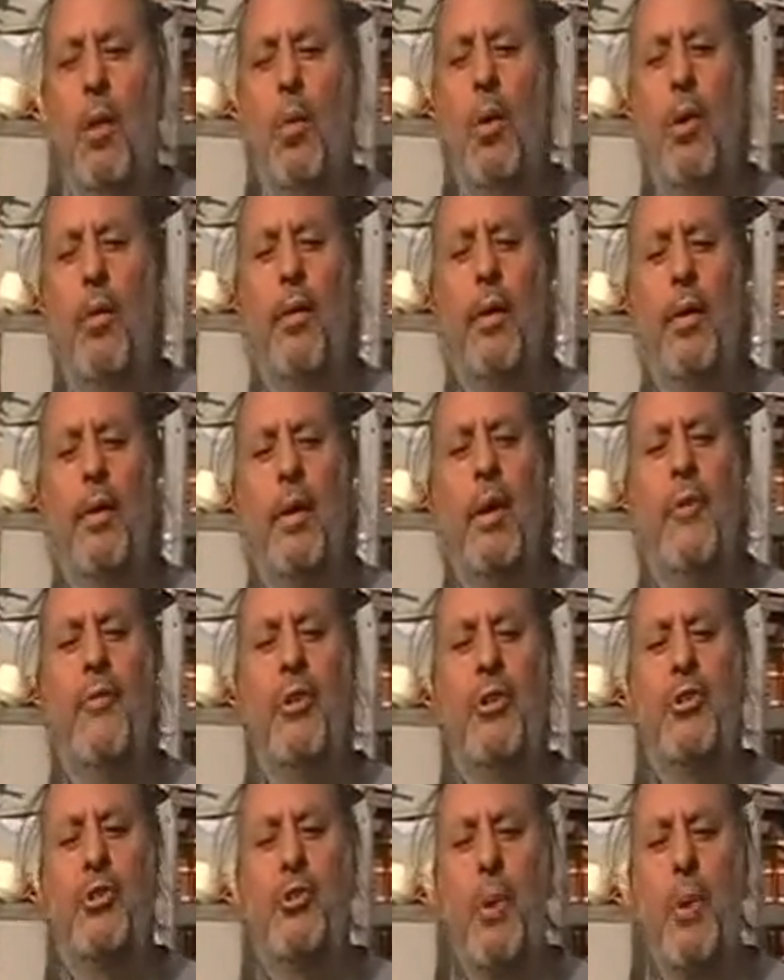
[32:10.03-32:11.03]
Well, if you
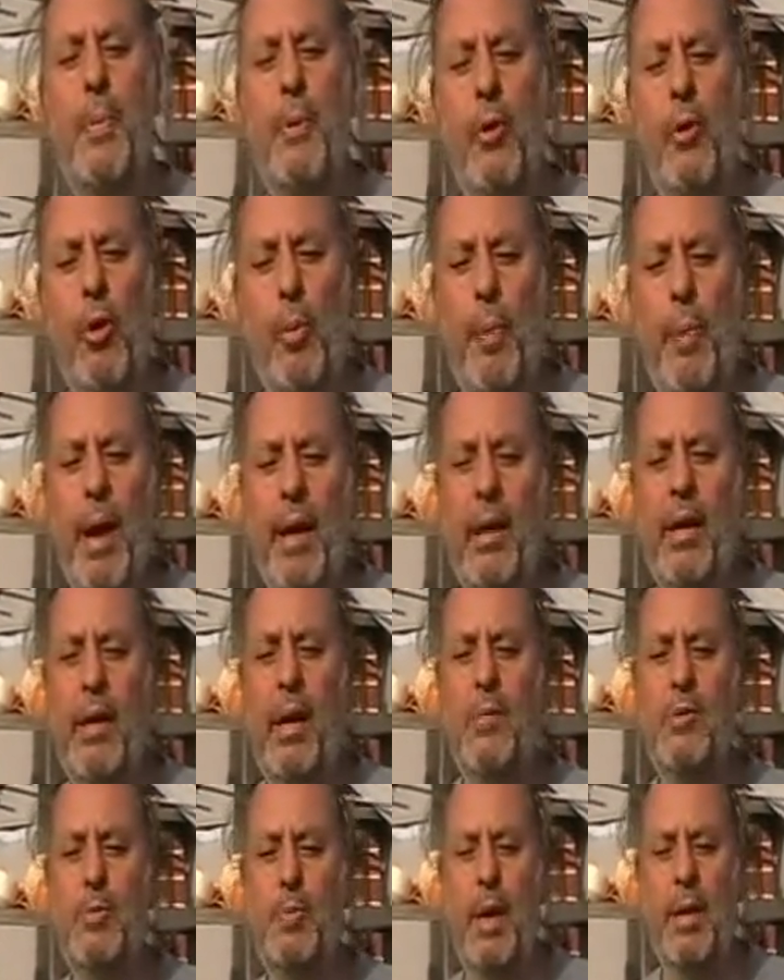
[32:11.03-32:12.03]
strip it all back, it
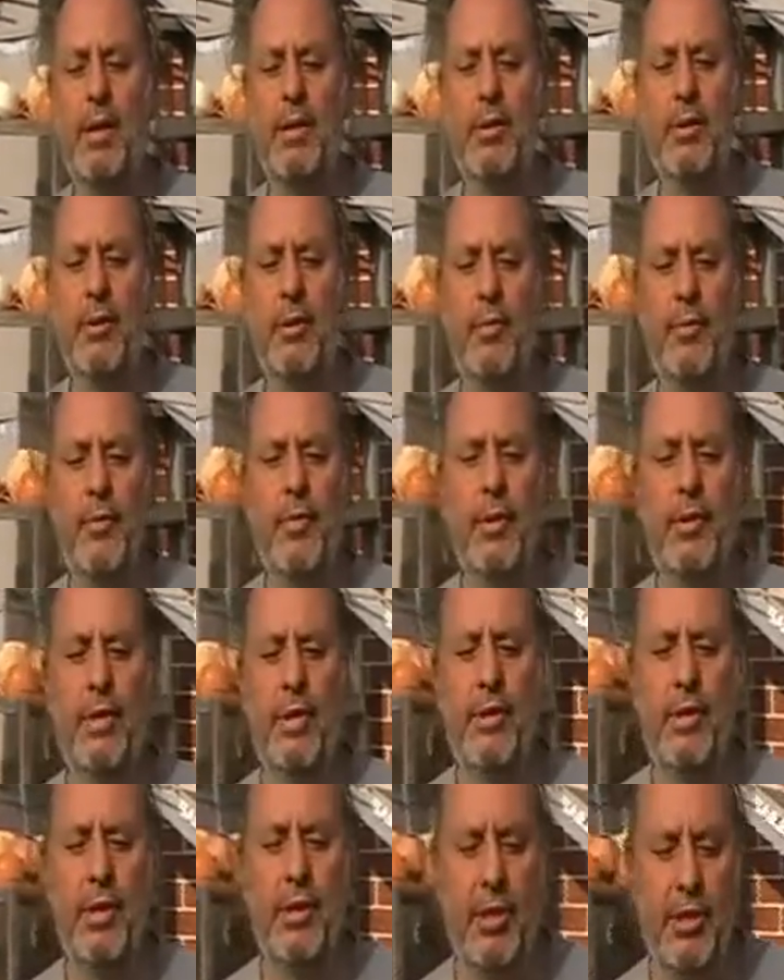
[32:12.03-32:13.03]
comes back to the
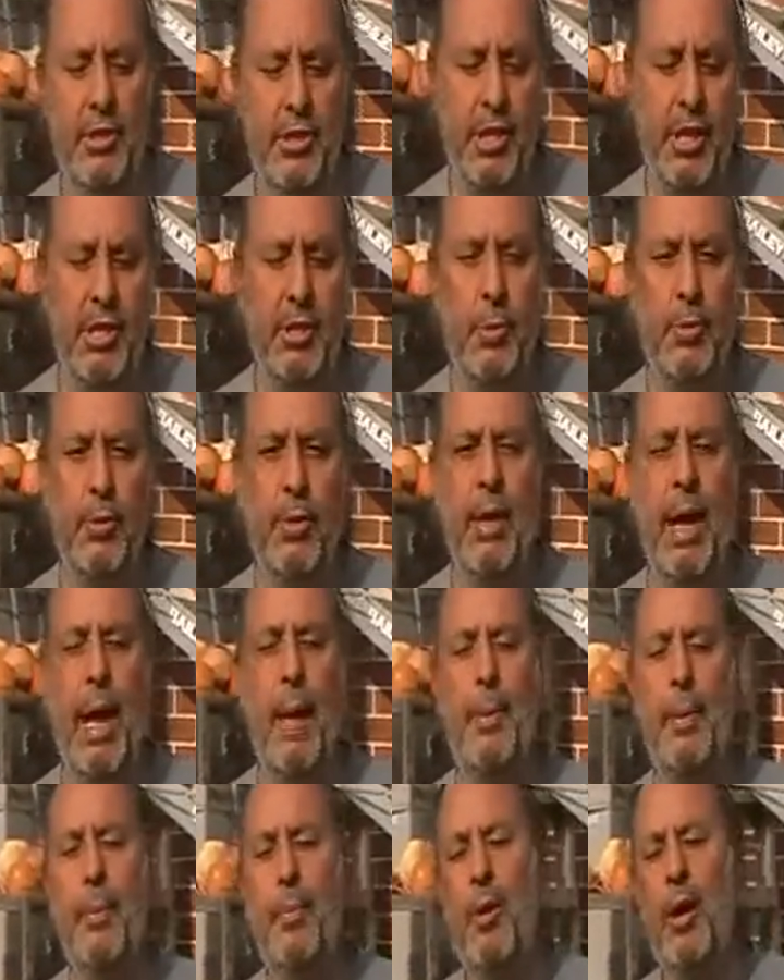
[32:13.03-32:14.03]
distinction between
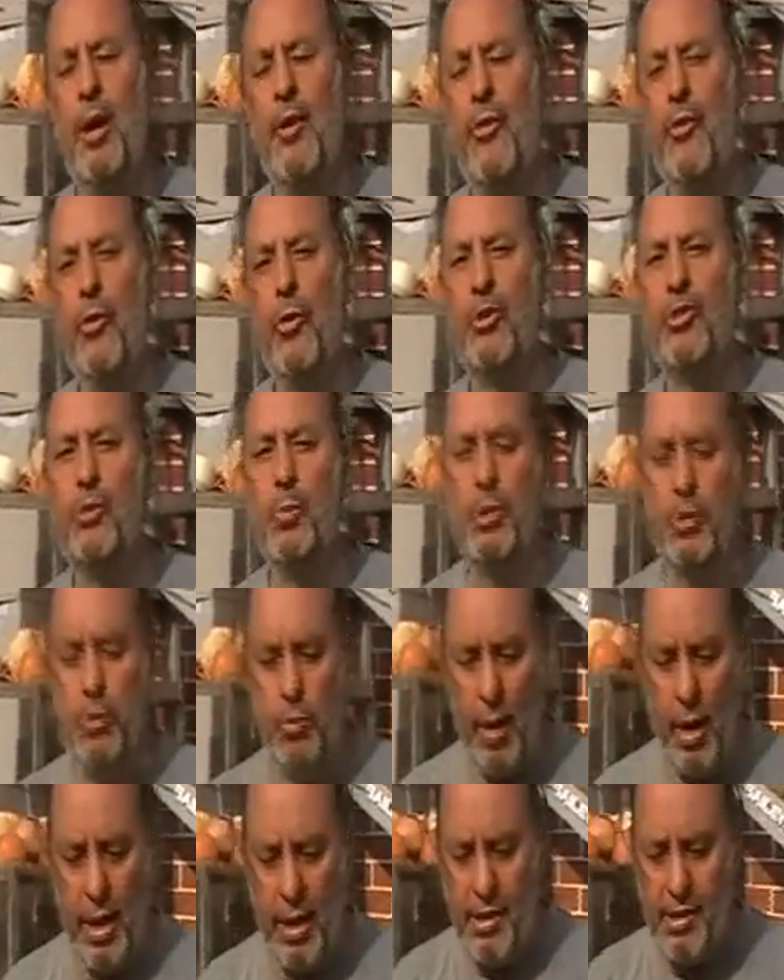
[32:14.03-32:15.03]
happy, bright thoughts which
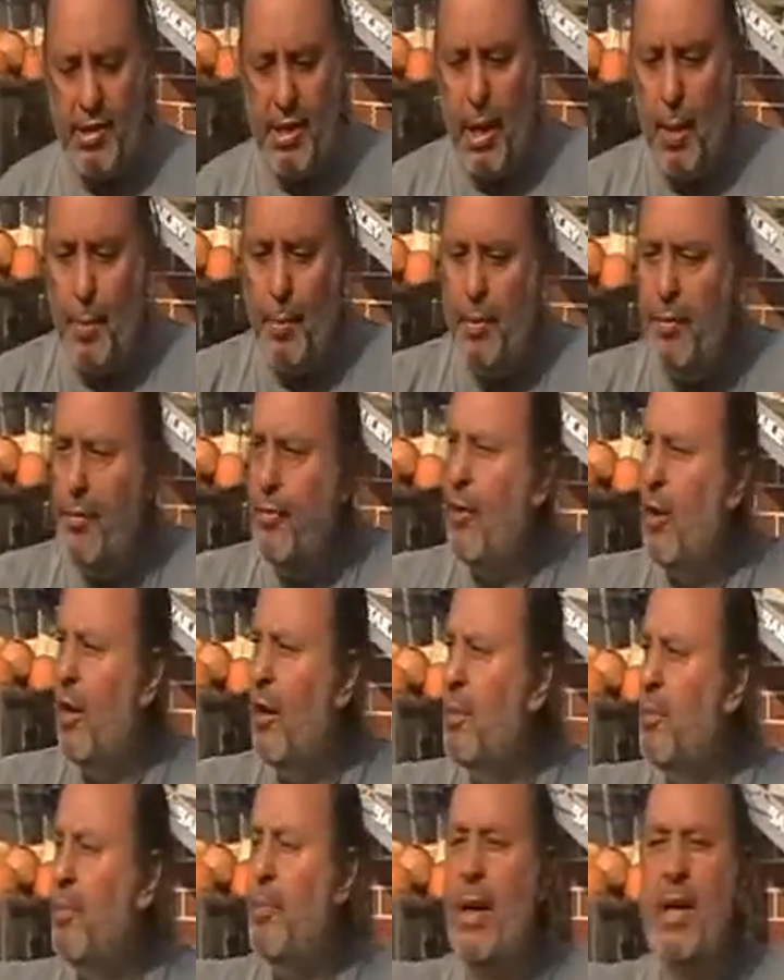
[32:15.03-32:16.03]
raise up and float
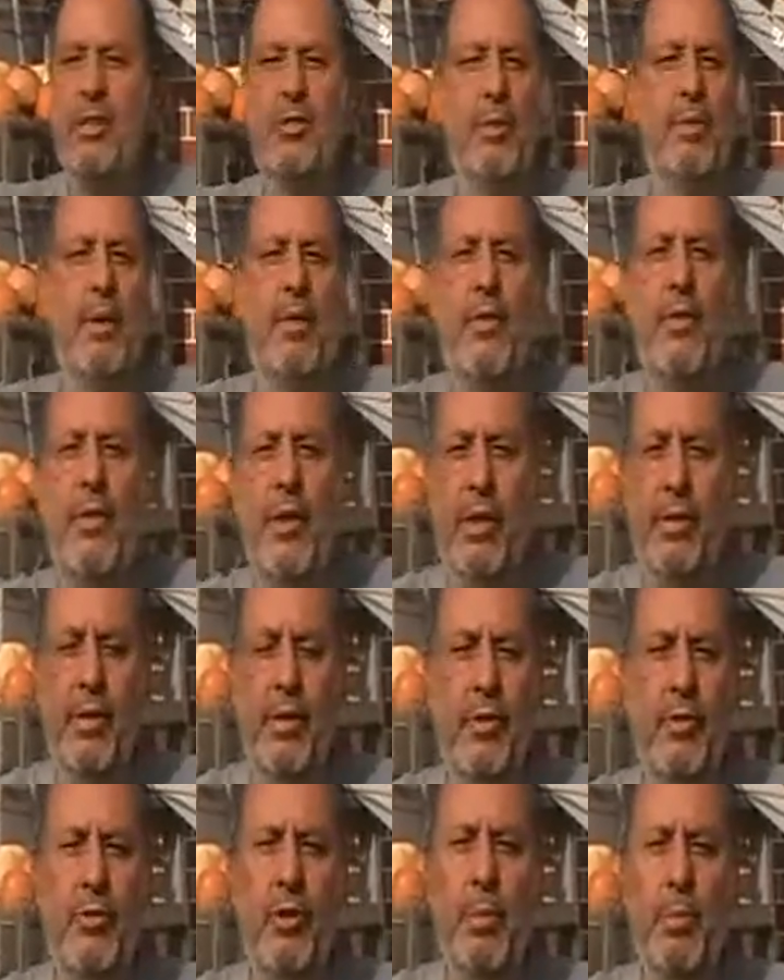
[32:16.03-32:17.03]
and bounce off everything in
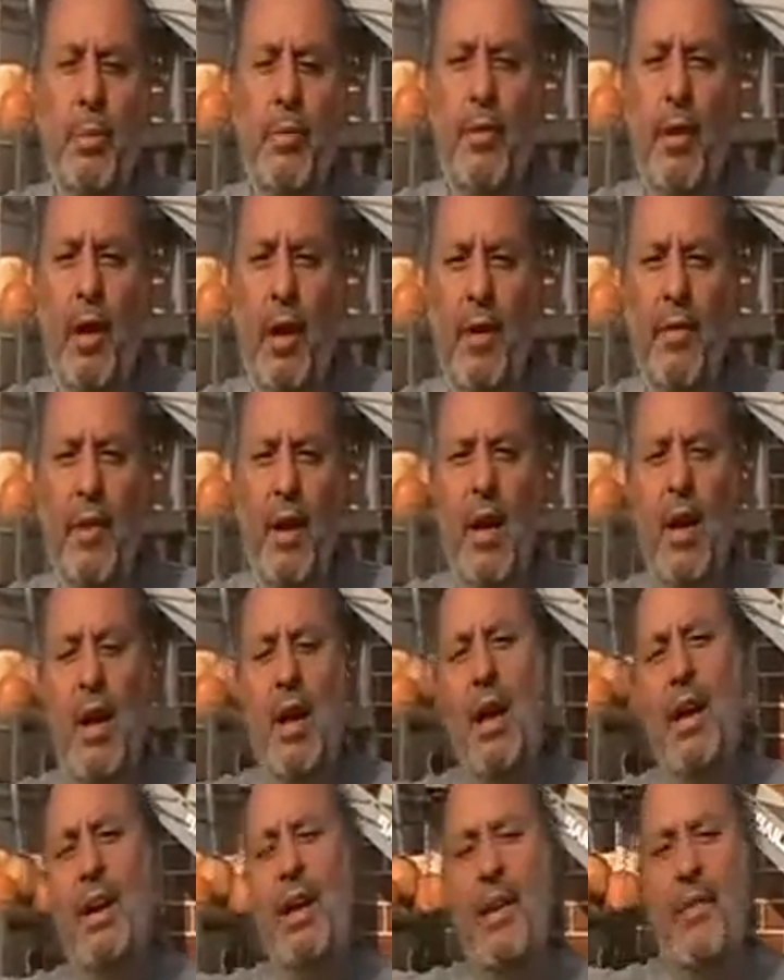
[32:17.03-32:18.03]
the dream of life,
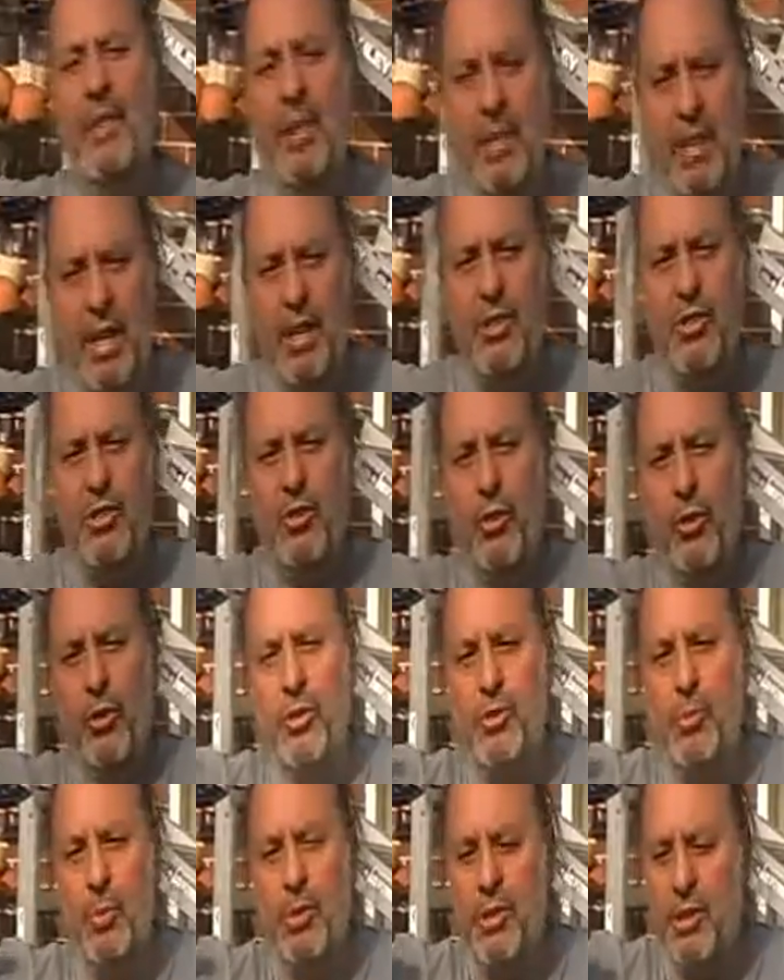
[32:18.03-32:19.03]
and heavy, dense
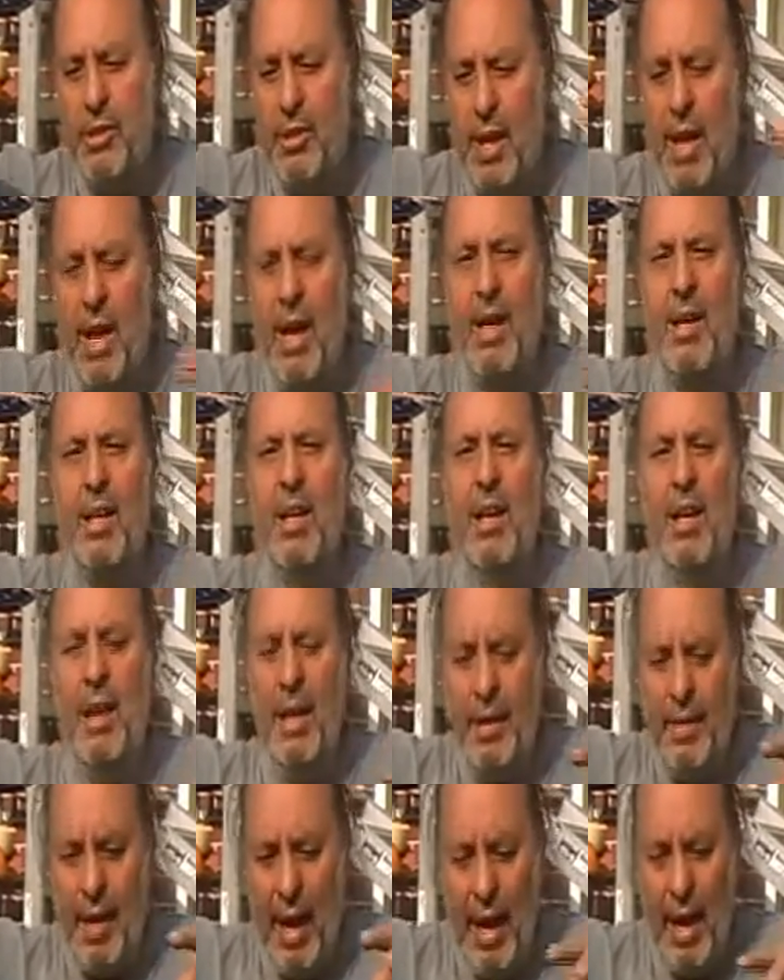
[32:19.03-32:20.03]
thoughts which are dark
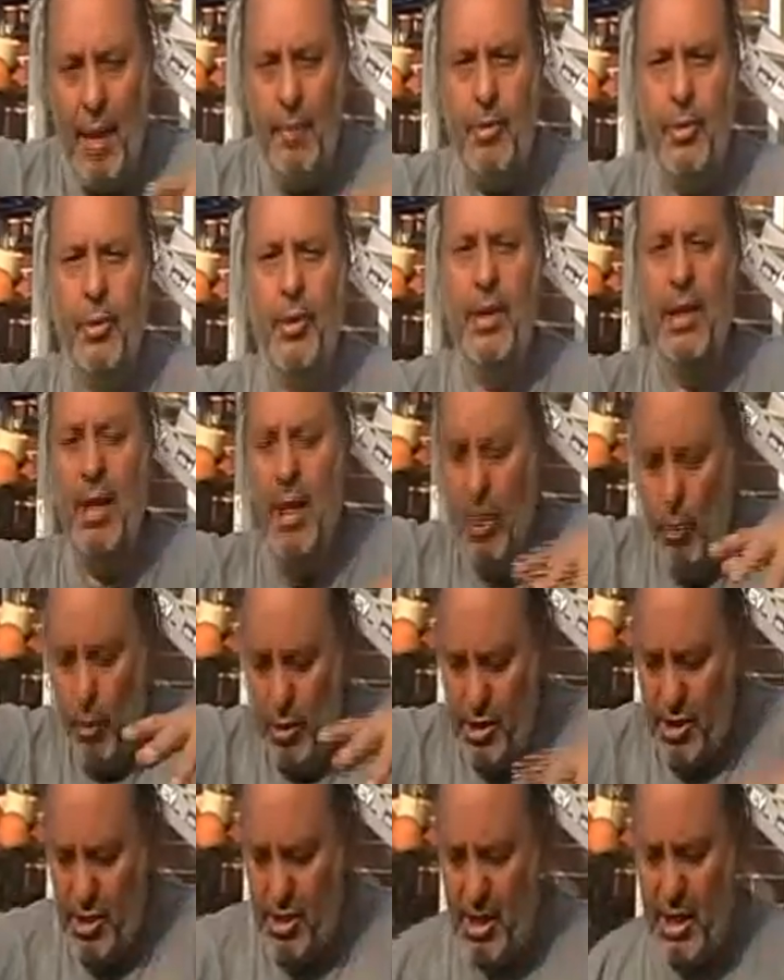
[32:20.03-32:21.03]
and harm-doing,
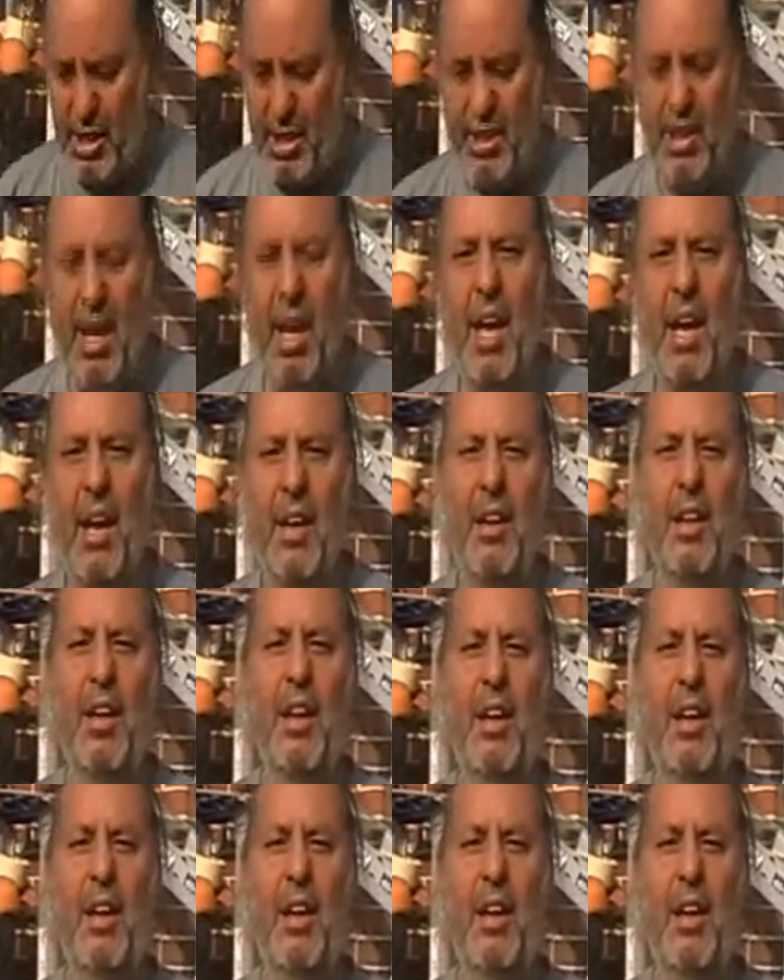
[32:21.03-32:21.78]
which sink down.